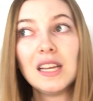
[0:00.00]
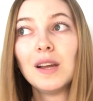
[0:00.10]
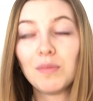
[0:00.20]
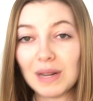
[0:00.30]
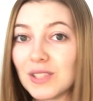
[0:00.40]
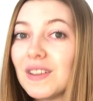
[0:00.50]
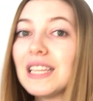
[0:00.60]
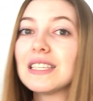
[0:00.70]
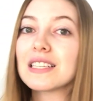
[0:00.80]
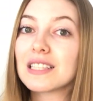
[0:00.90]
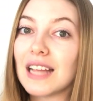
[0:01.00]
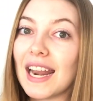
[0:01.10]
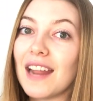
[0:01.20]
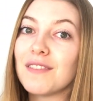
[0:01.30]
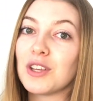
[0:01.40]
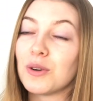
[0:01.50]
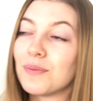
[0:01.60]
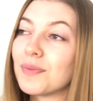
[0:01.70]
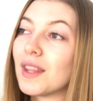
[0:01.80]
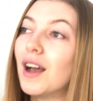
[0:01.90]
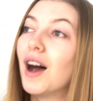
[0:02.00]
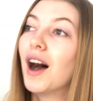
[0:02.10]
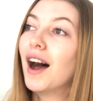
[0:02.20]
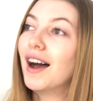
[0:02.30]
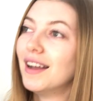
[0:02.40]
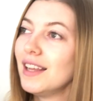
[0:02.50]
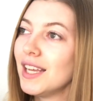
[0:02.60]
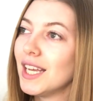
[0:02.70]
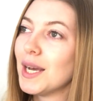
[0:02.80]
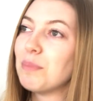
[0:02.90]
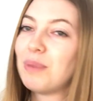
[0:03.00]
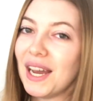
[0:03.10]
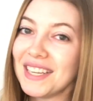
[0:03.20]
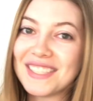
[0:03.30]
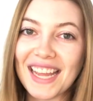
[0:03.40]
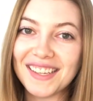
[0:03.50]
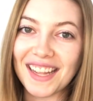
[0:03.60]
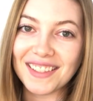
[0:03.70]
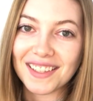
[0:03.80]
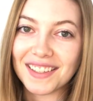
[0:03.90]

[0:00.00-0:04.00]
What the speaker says: breastfeeding takes a lot out of you. Pun intended.